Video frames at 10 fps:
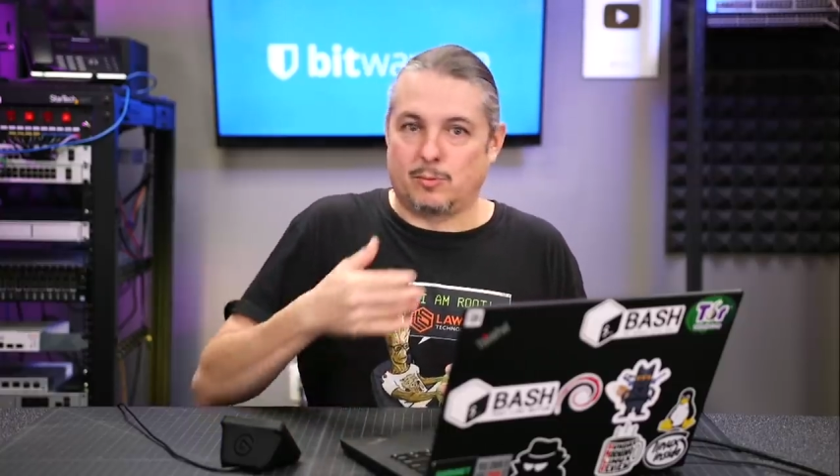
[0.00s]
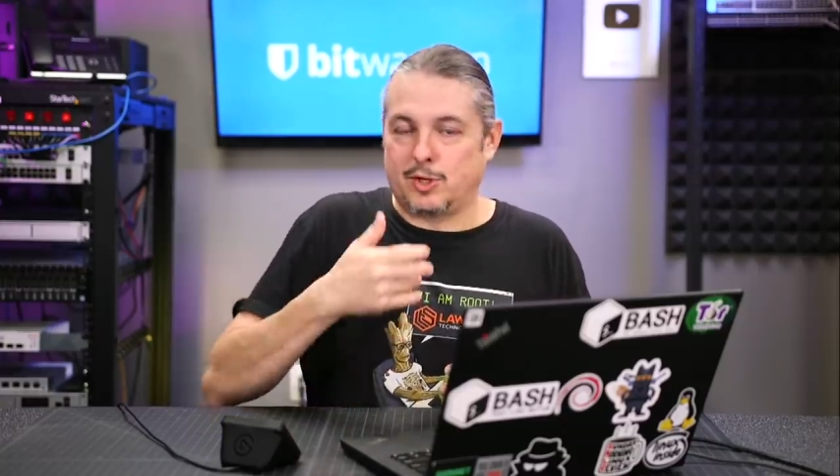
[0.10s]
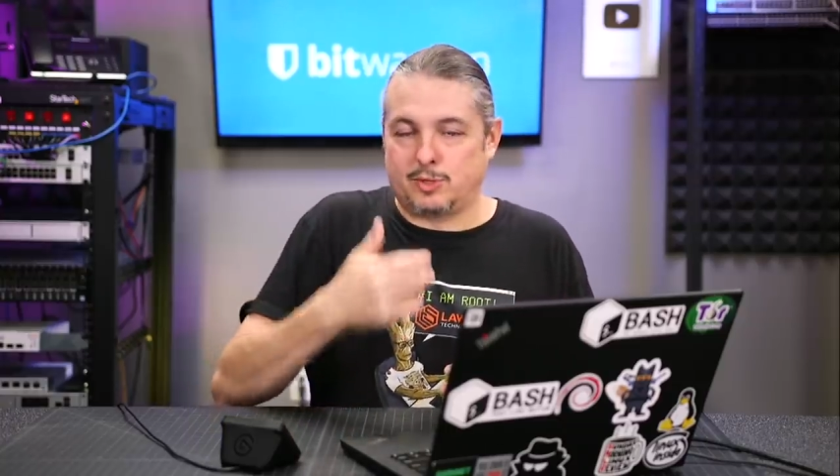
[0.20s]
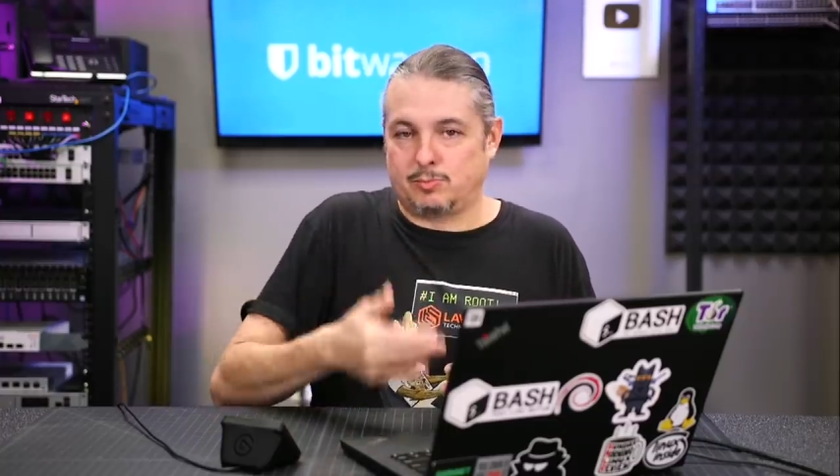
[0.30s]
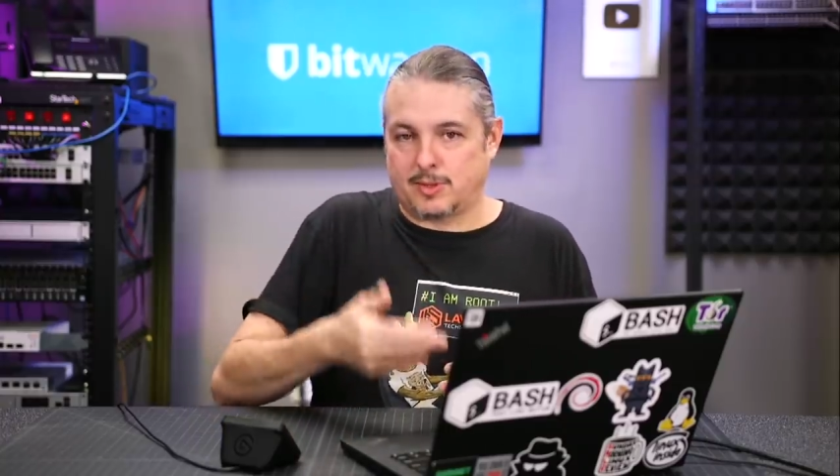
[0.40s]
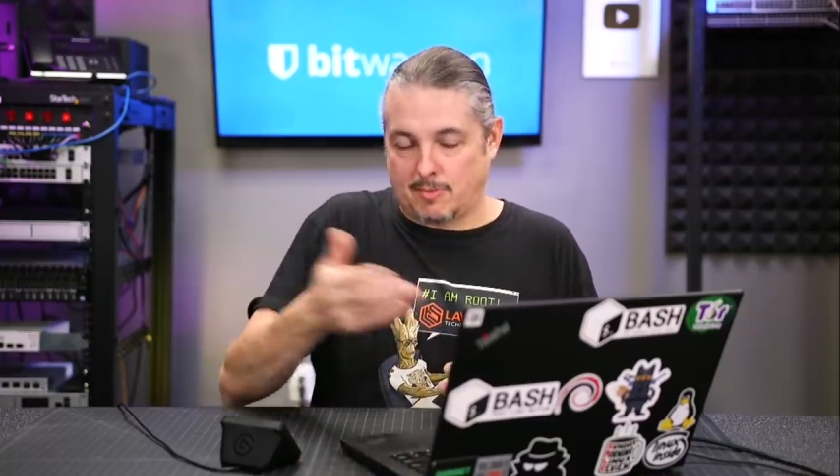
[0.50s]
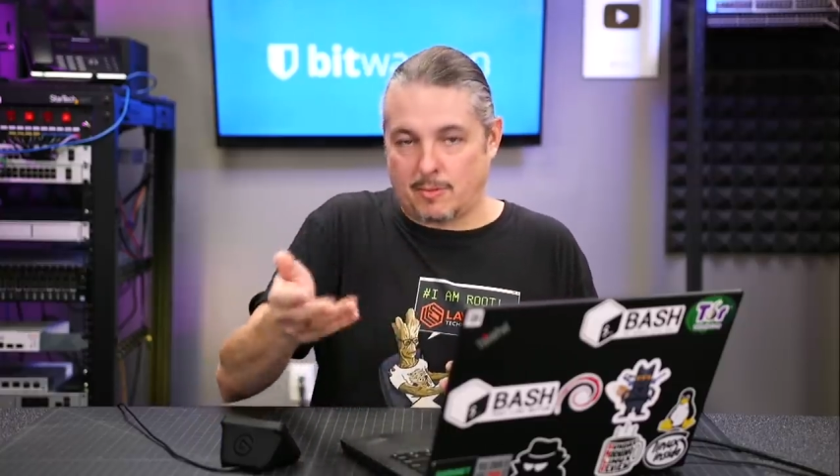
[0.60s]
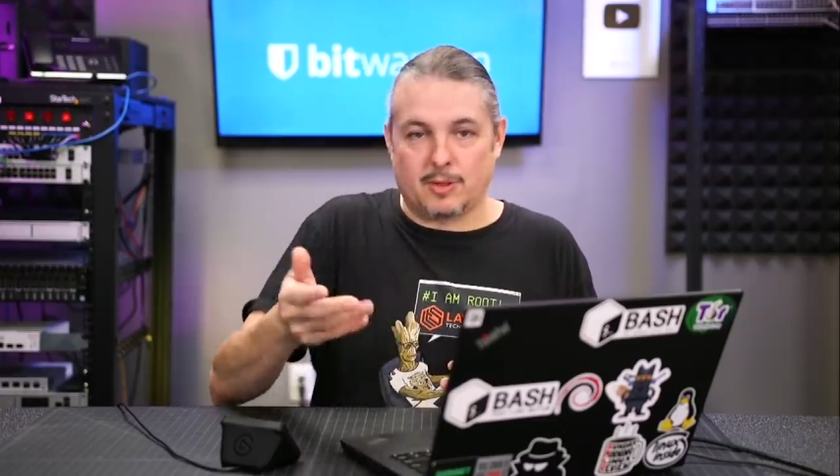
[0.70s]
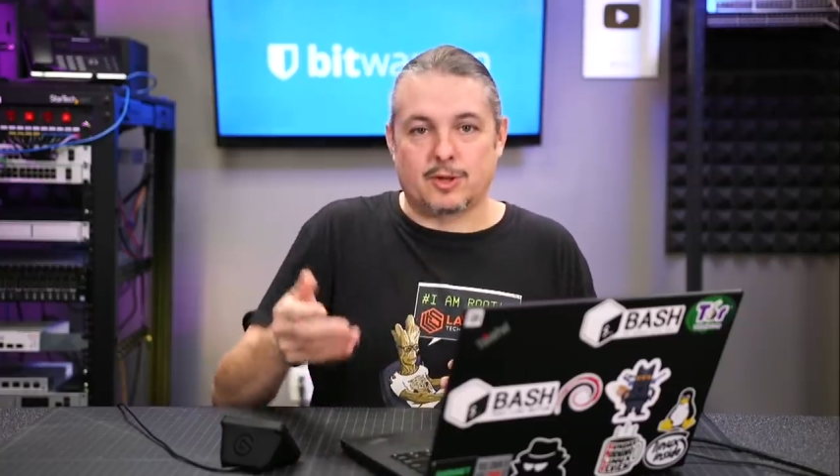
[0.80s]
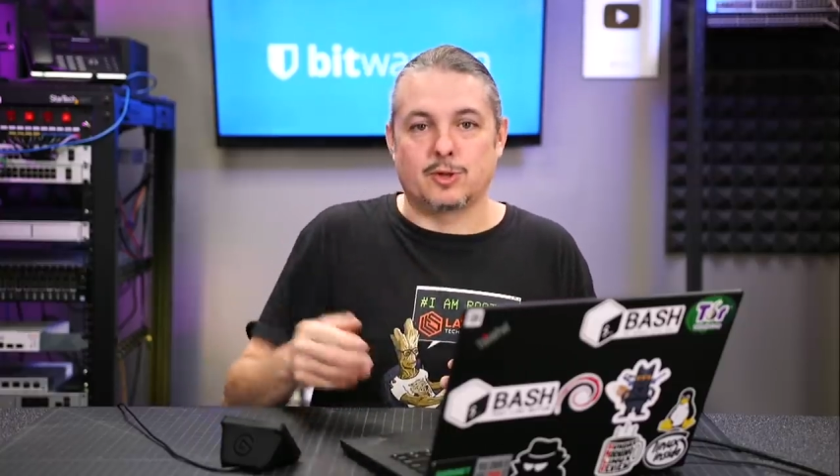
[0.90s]
which
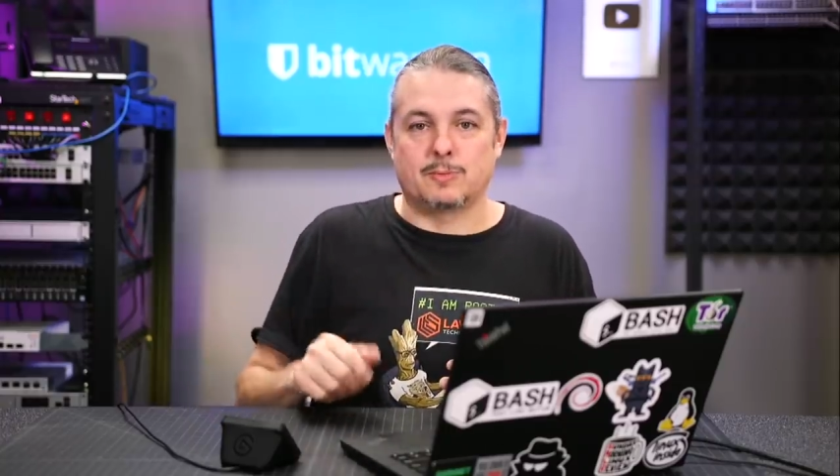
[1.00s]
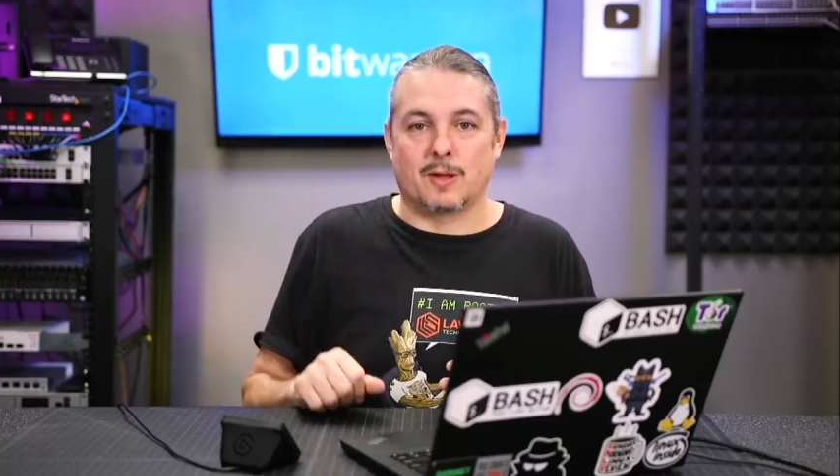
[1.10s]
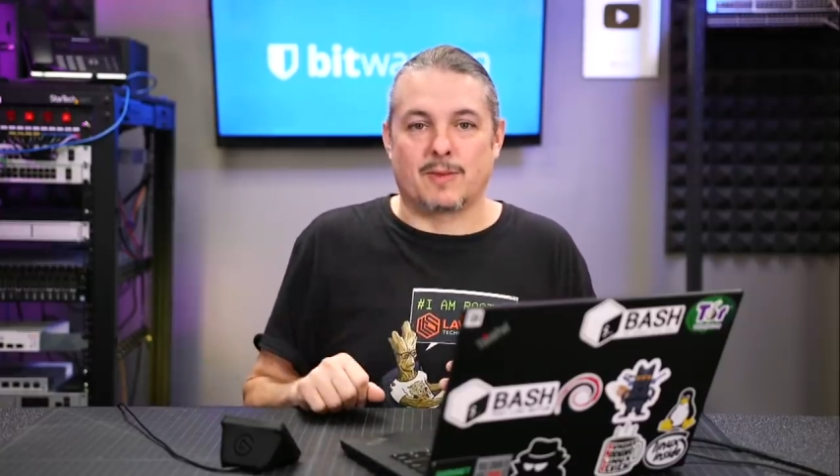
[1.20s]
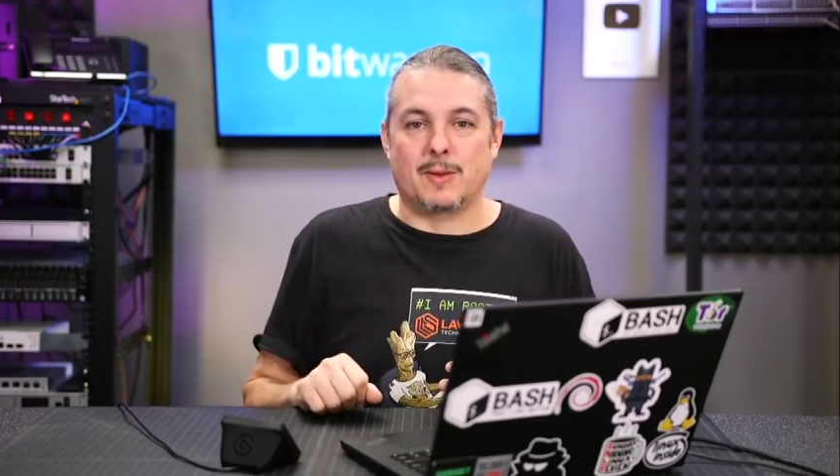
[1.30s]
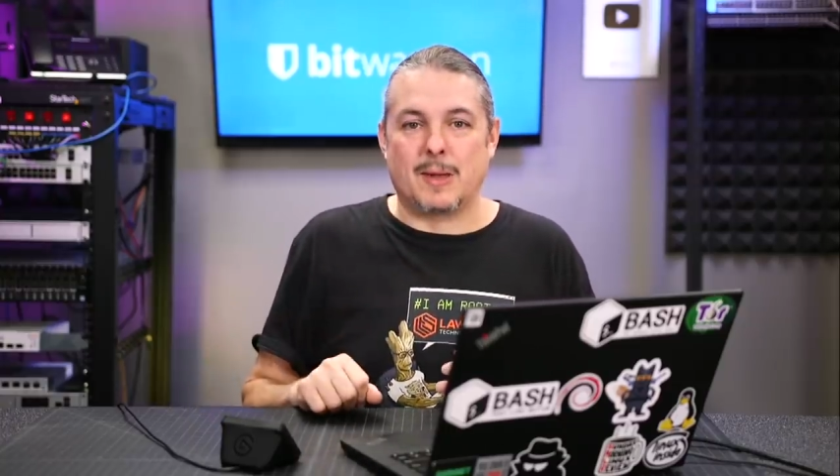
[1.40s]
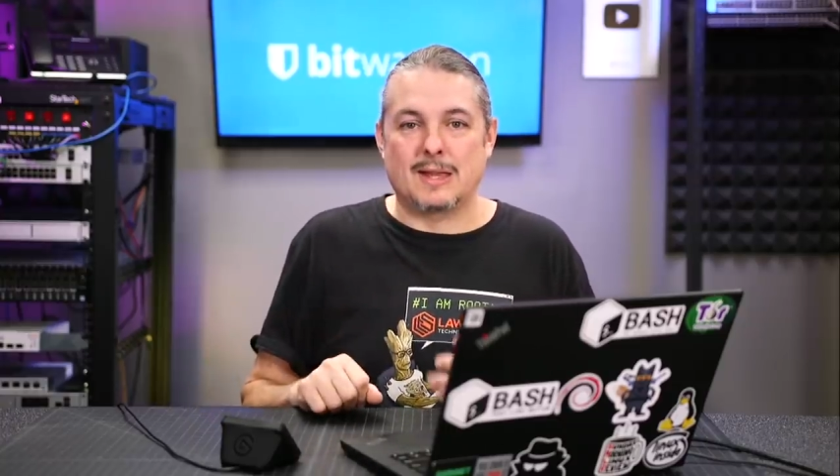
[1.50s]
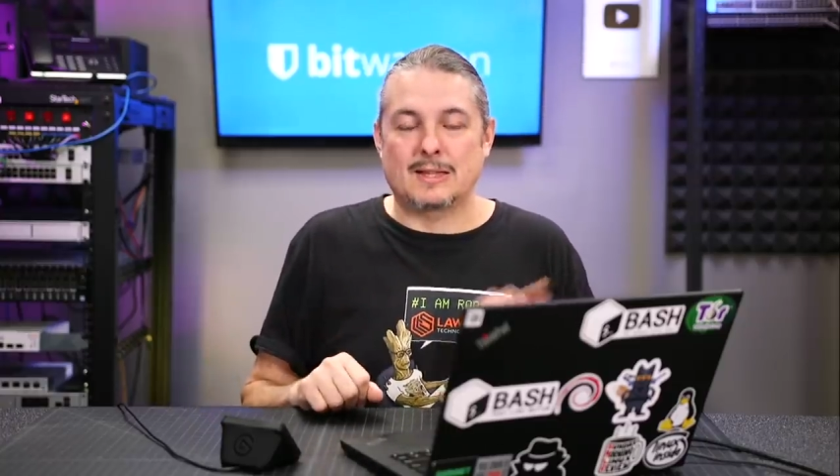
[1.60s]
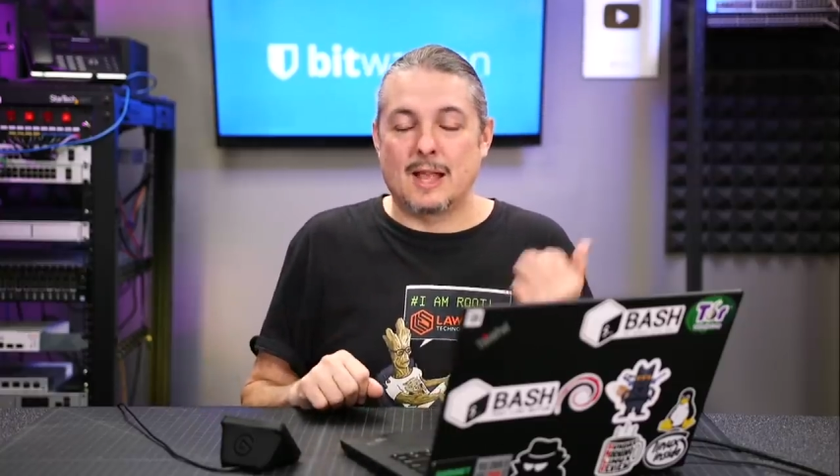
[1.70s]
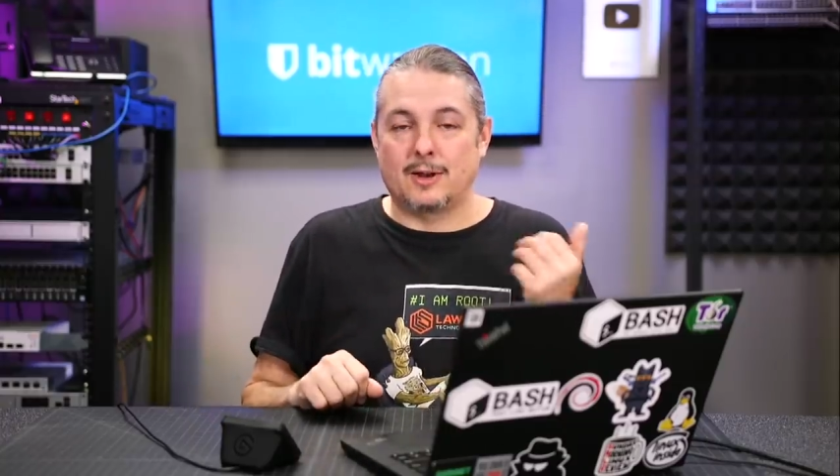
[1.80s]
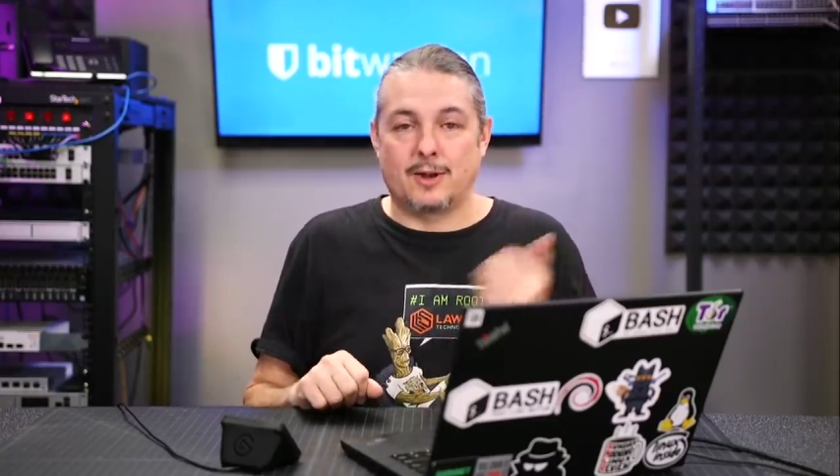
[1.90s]
someone will accuse me of anyways,